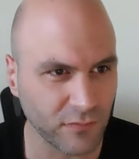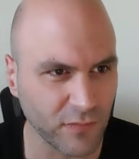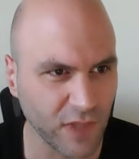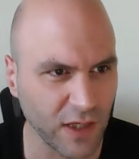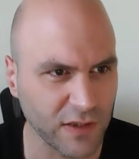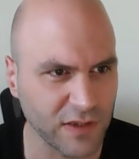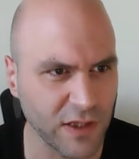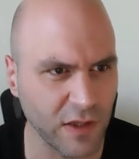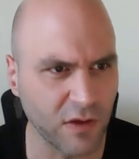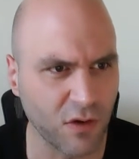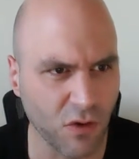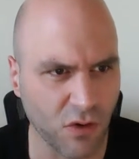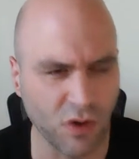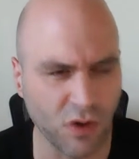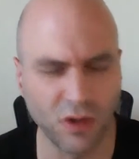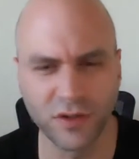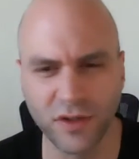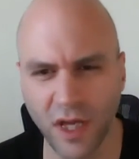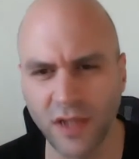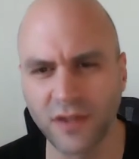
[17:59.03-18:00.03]
I see
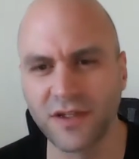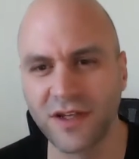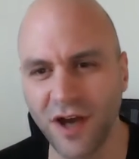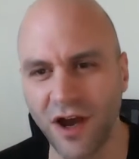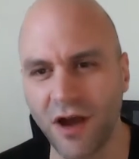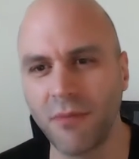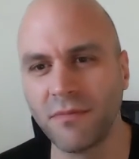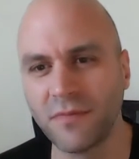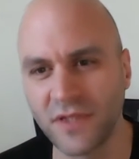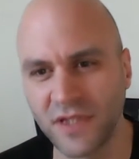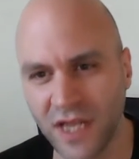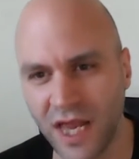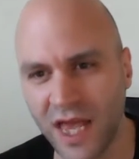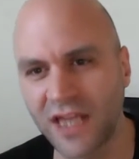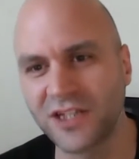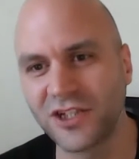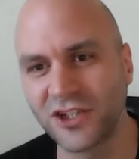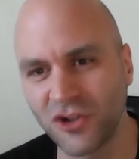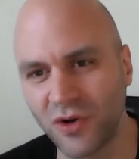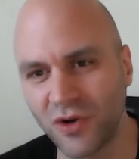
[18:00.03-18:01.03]

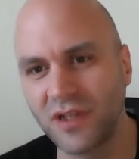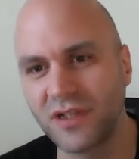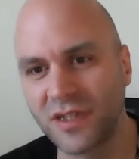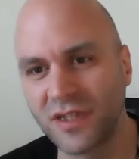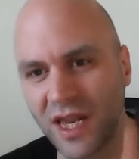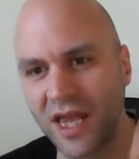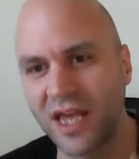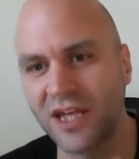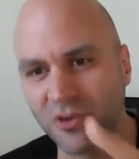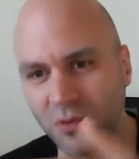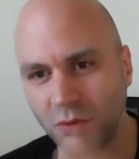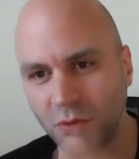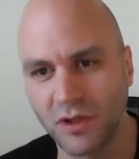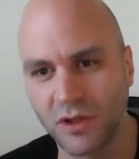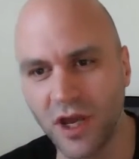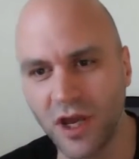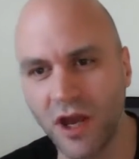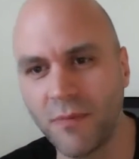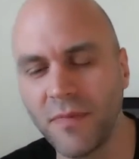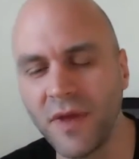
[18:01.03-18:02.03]

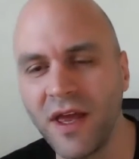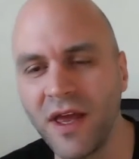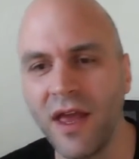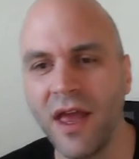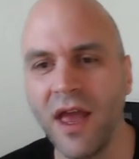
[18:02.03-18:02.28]
google.com/trends/World Cup,